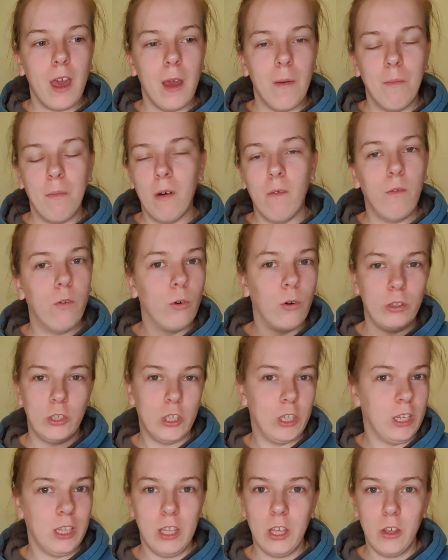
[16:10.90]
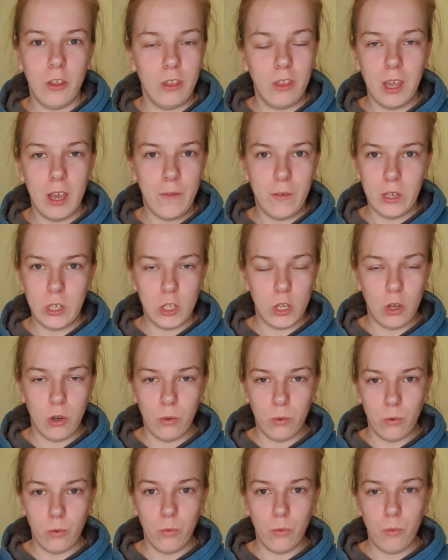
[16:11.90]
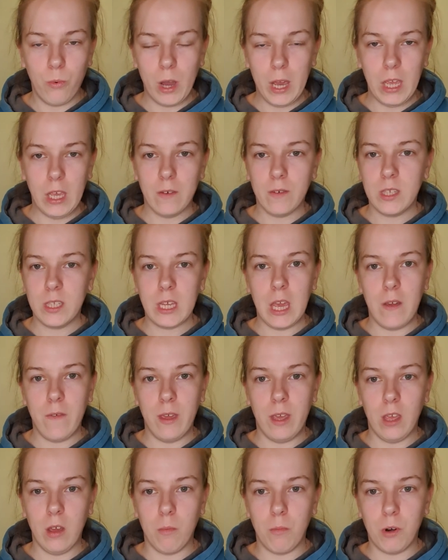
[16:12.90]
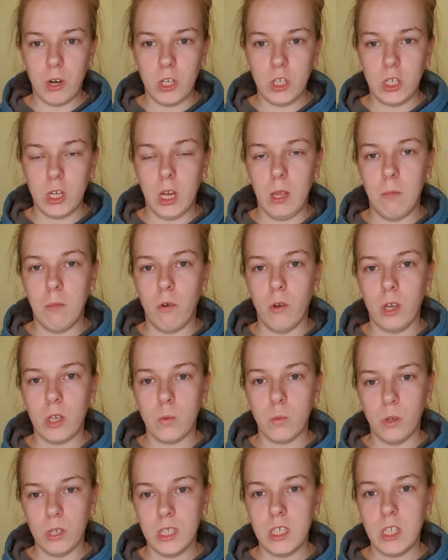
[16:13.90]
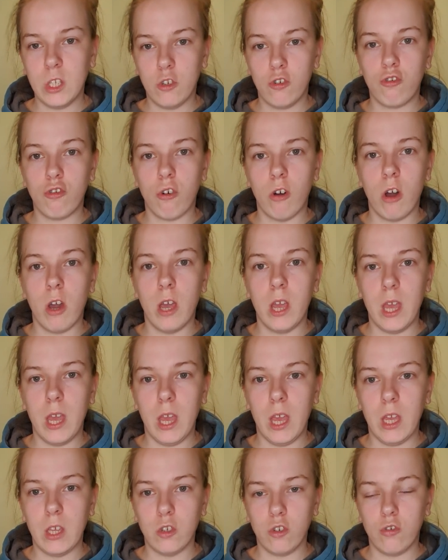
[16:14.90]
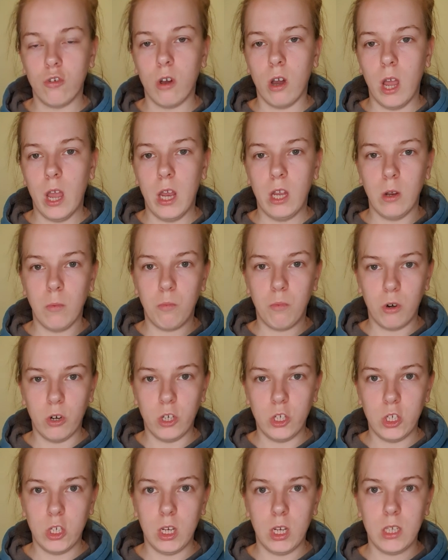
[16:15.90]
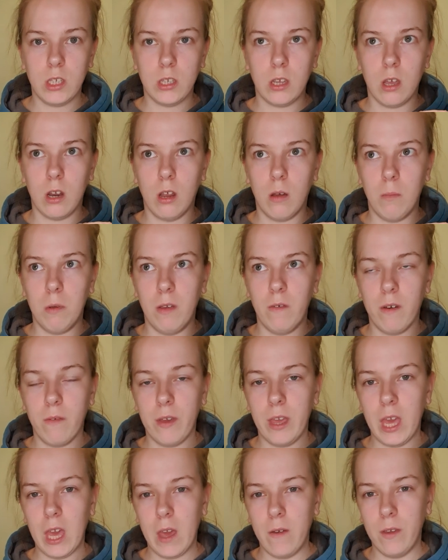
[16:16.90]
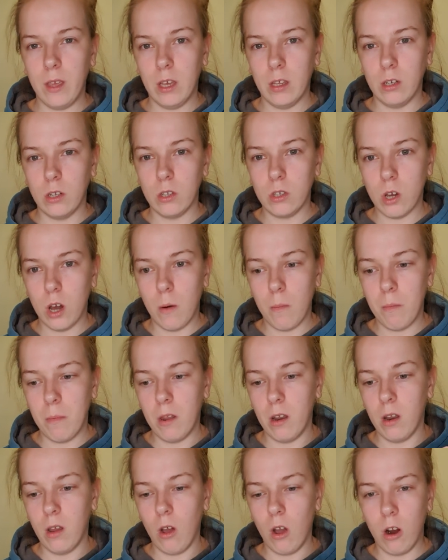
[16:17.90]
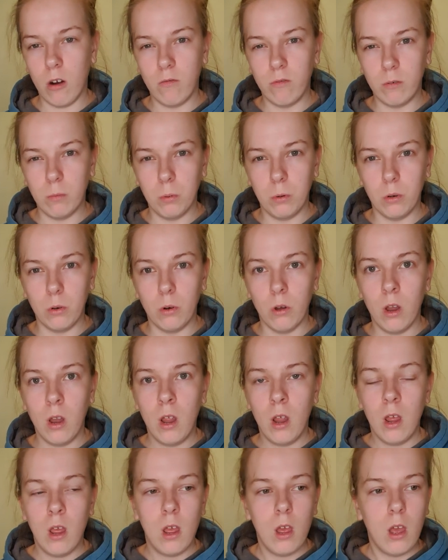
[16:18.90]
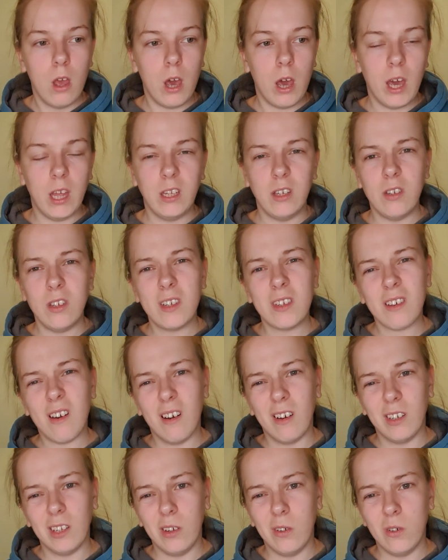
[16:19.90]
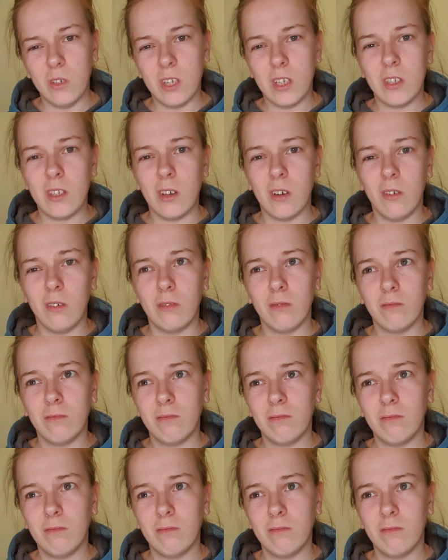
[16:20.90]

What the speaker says: unfortunately there is no way of saving your brush anymore, because once it's dry, it is dry, and your brush is gonna be very heavy on the top and horrible, and you just can't use it. So